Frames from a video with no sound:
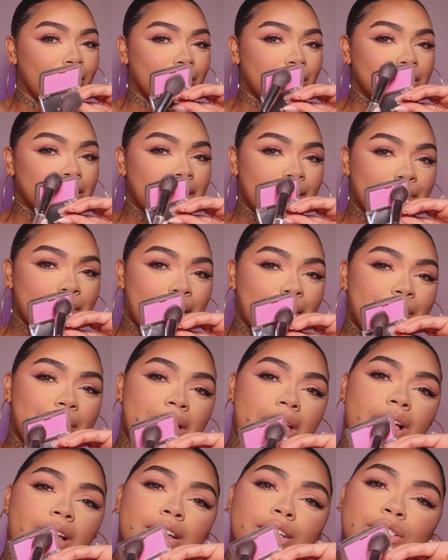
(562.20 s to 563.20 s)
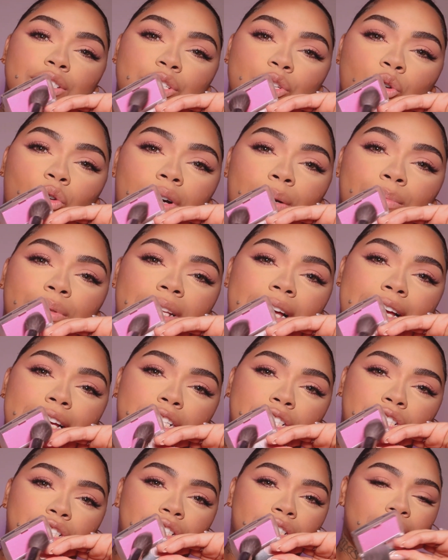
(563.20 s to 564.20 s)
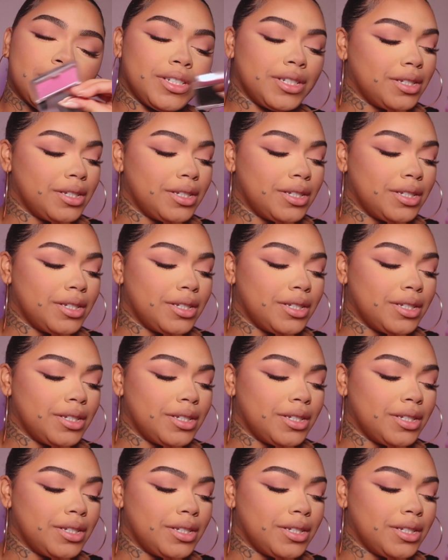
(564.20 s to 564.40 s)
gonna take my pink Dior blush.